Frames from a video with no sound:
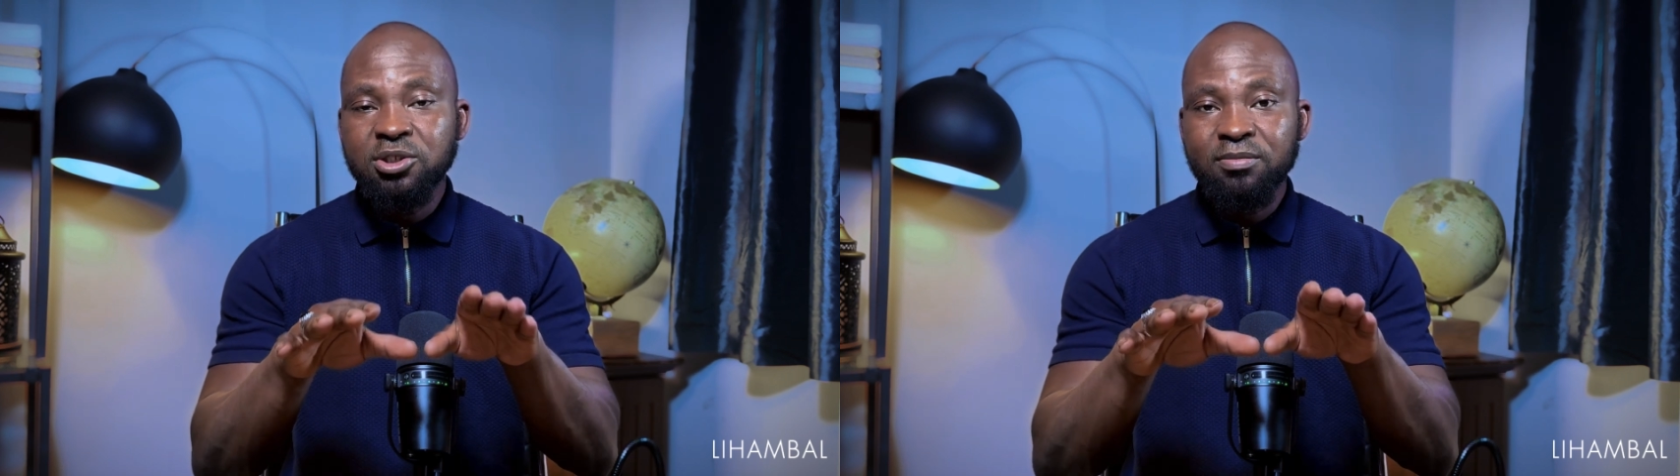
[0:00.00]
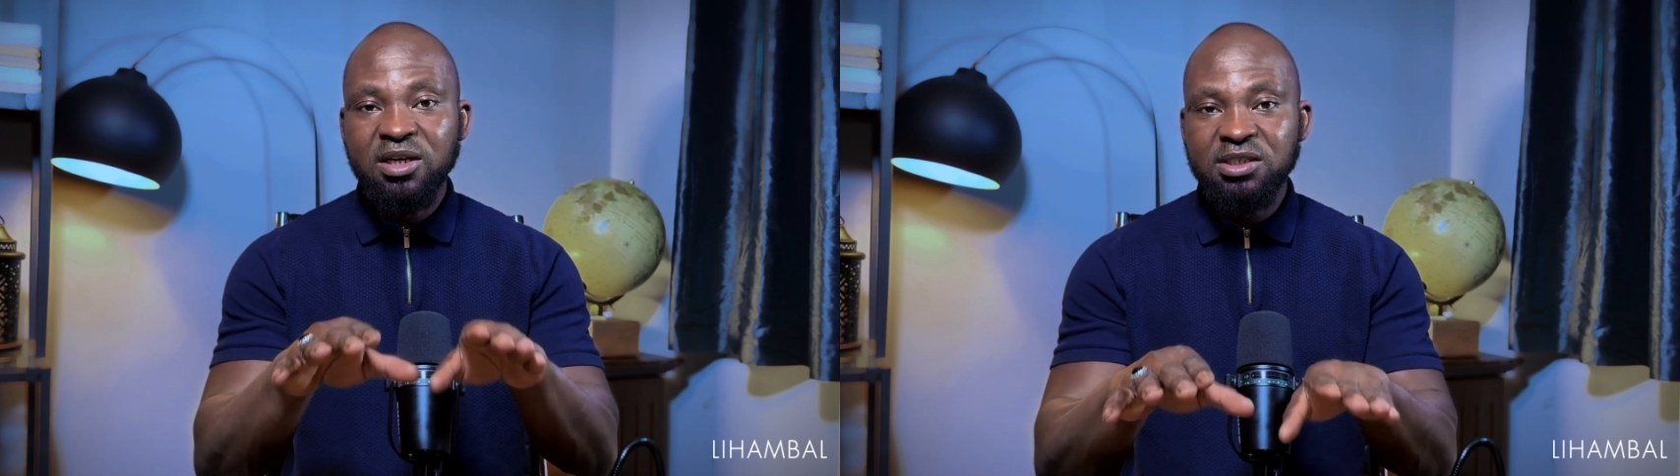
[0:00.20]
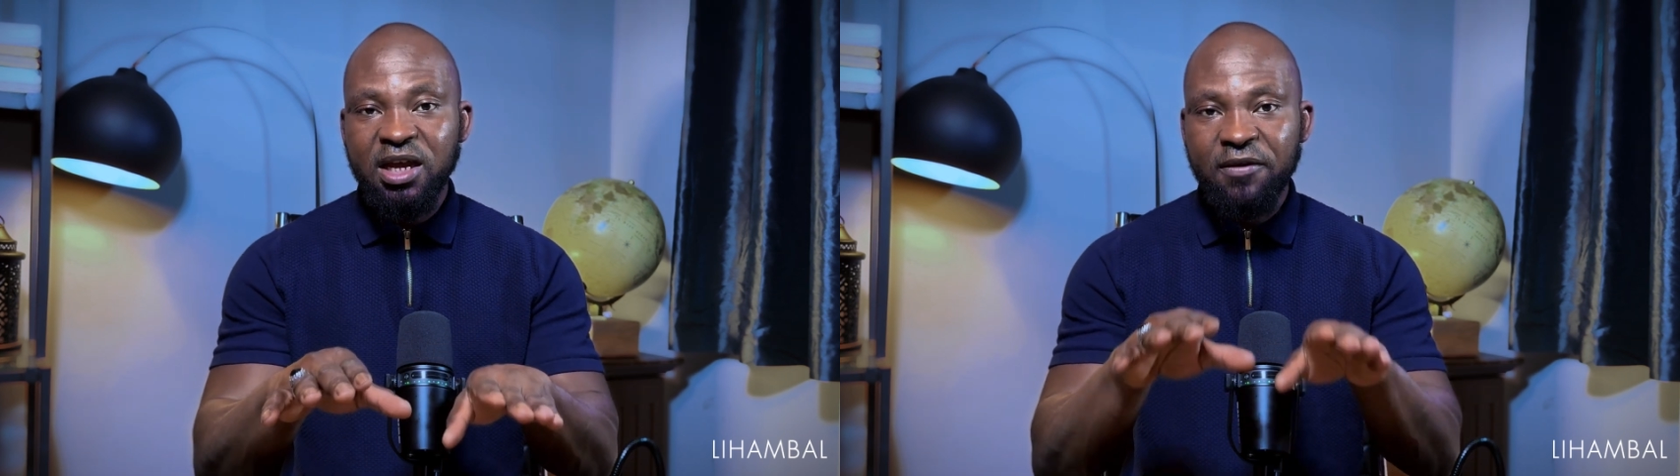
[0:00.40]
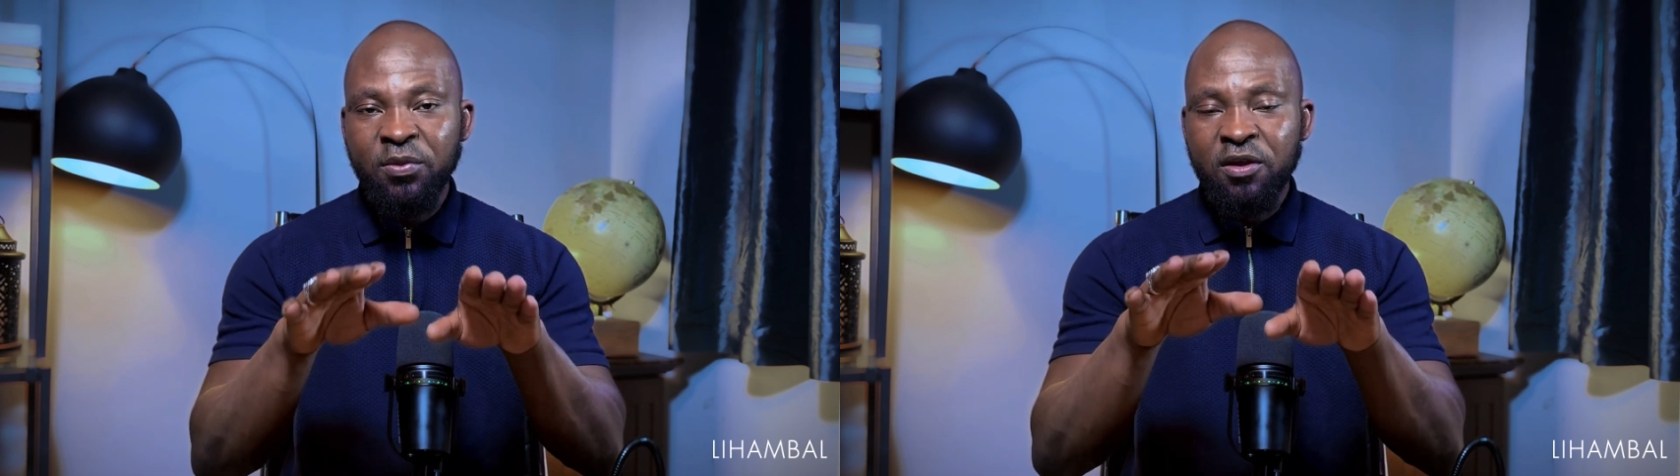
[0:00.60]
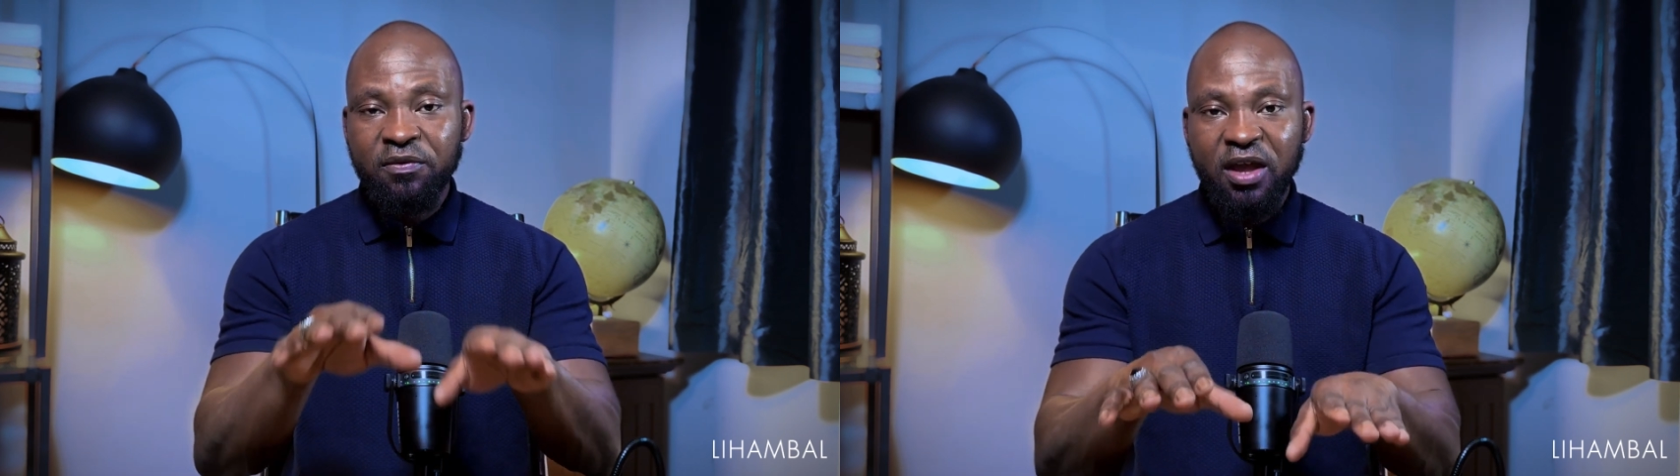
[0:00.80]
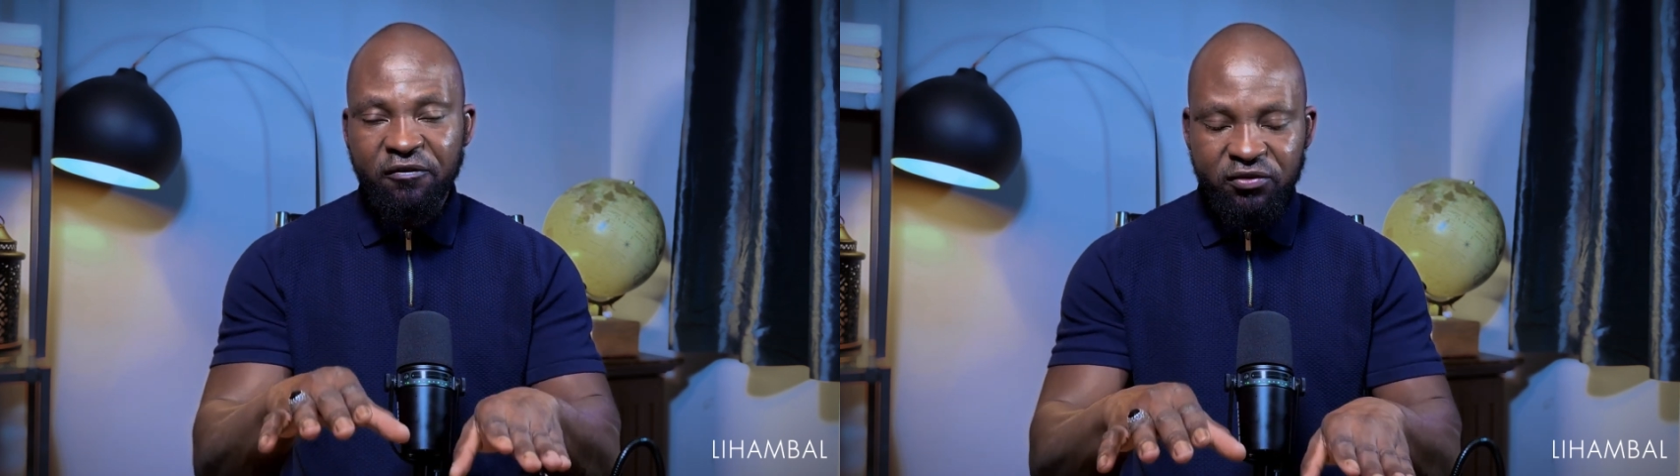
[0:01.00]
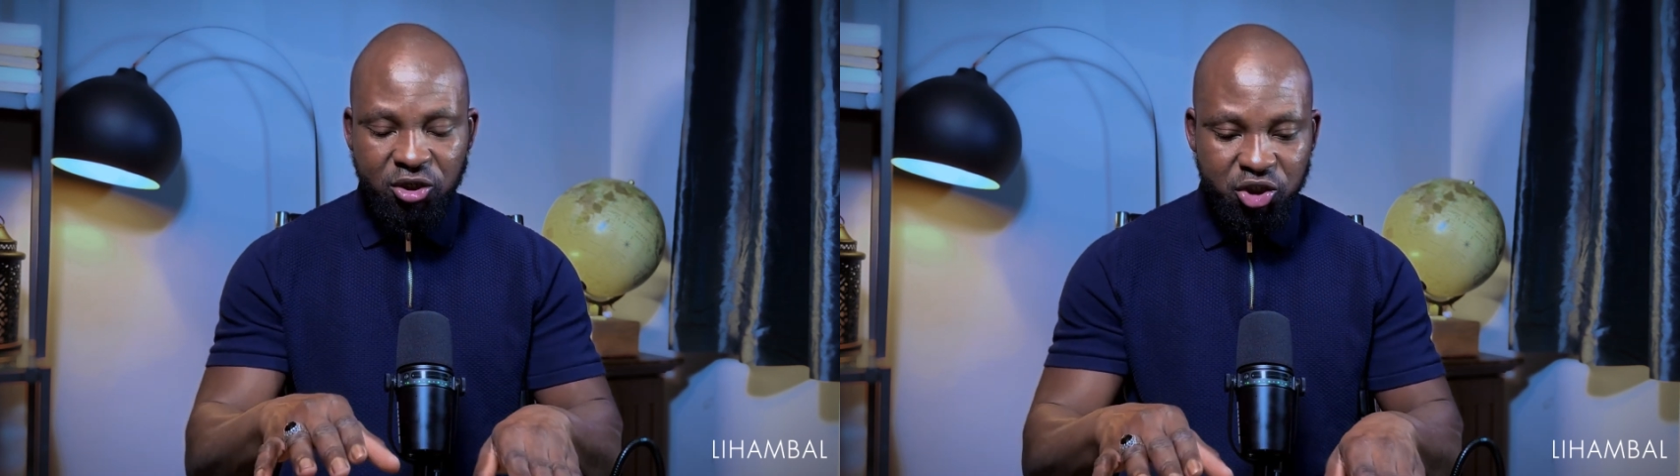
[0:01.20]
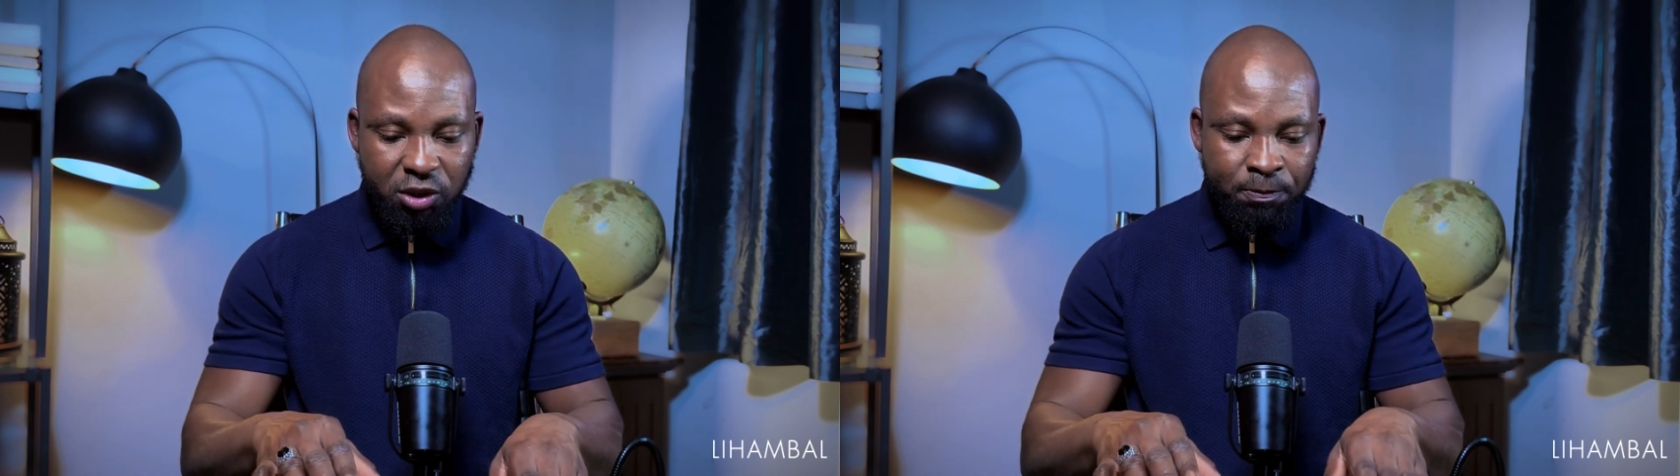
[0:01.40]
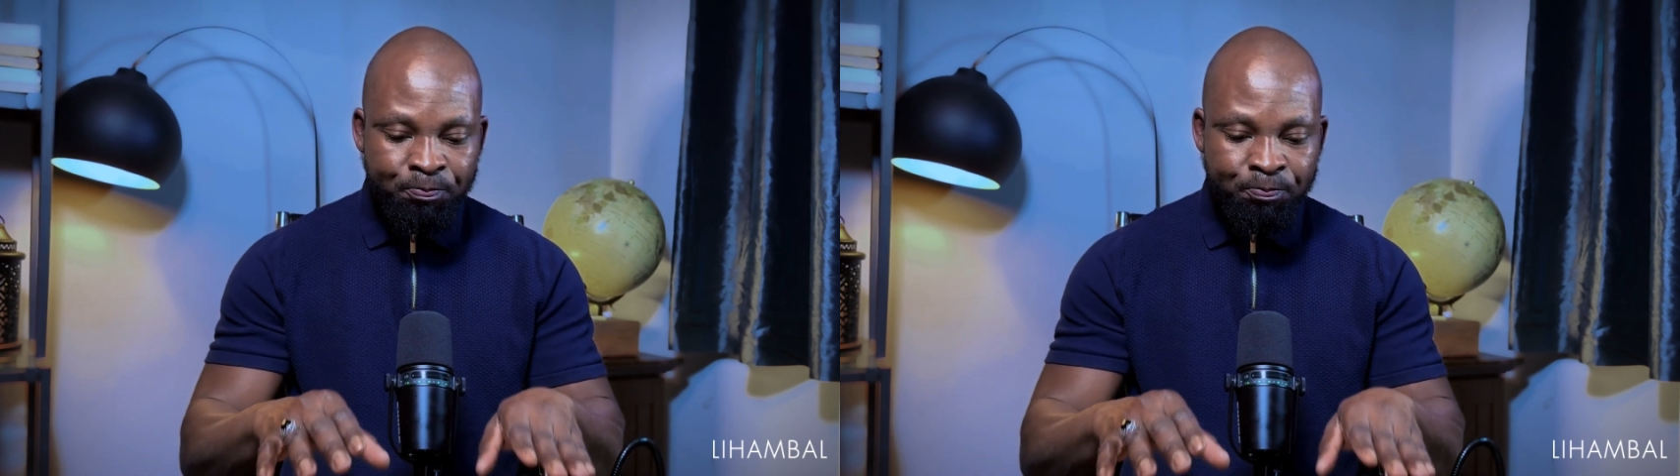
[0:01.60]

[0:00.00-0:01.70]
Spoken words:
to maintain their friendship.